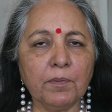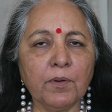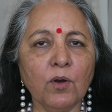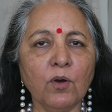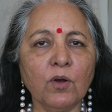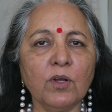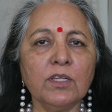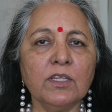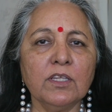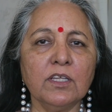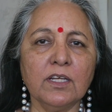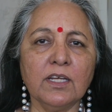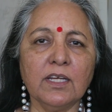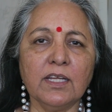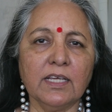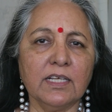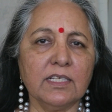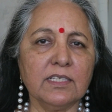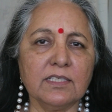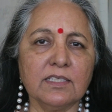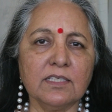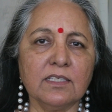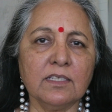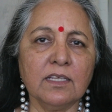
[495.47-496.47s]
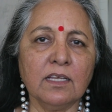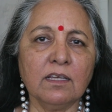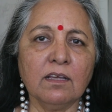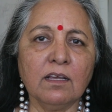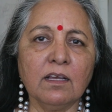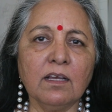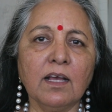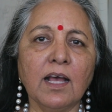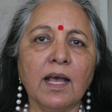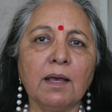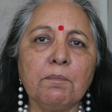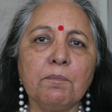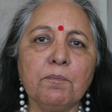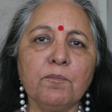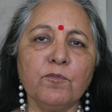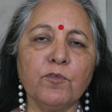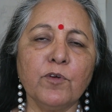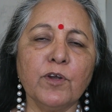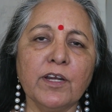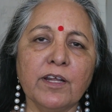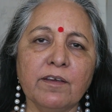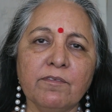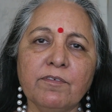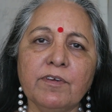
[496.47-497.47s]
all the links up
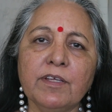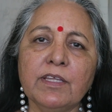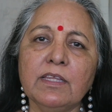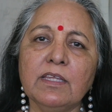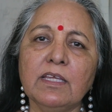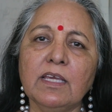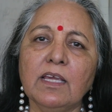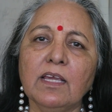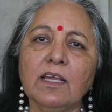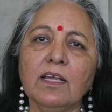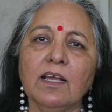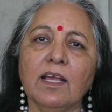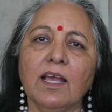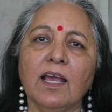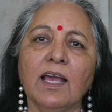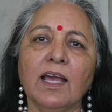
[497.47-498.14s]
for everything.